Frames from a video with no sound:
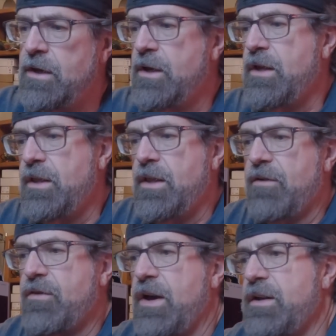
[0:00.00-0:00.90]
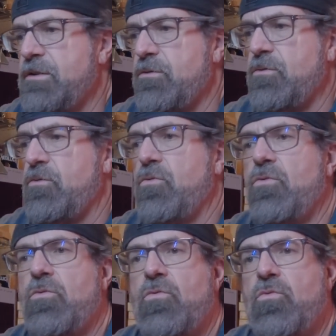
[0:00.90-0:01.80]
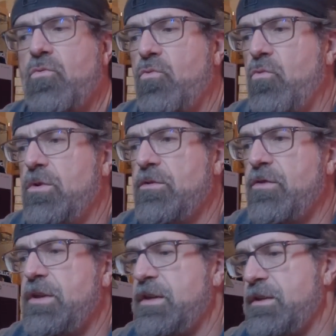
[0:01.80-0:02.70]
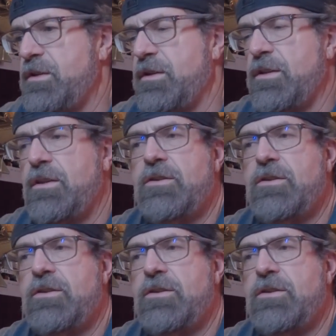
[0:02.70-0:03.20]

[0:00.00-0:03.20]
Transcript: I've got one of these. You see